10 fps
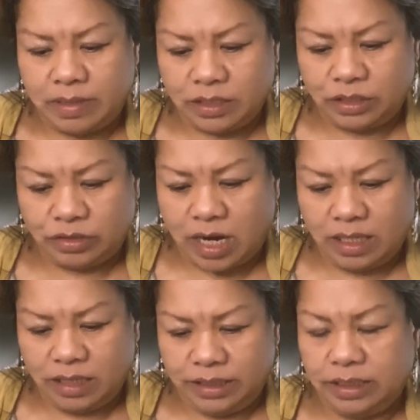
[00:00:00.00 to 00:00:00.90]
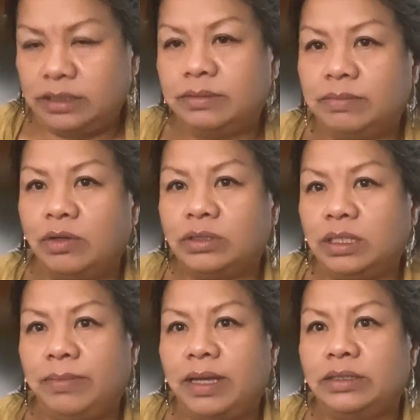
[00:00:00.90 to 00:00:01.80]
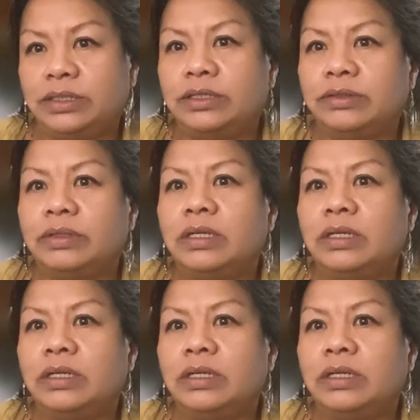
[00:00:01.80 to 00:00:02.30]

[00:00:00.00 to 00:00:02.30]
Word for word: astrology it's mostly men too